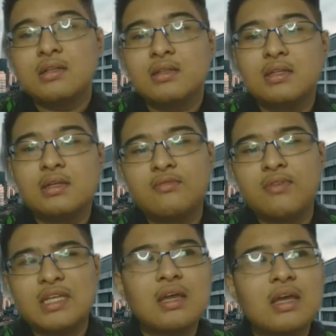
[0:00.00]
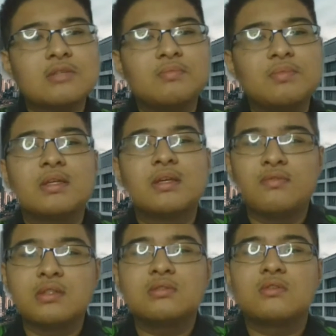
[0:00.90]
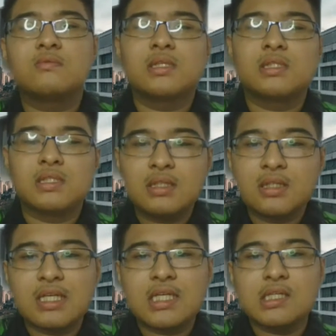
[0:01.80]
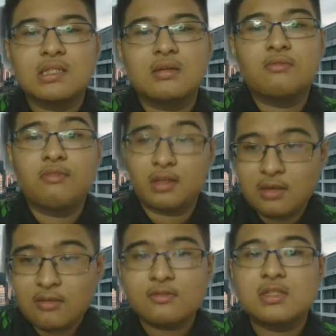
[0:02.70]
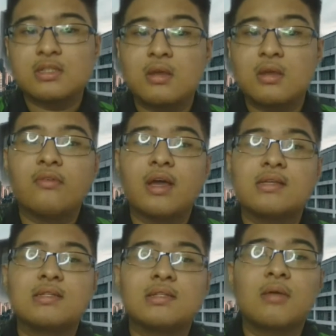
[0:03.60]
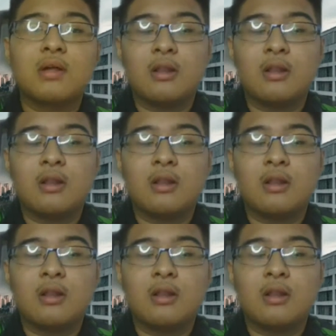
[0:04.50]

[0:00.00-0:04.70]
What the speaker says: the vaccine has been given to Malaysian is effective, safe and stable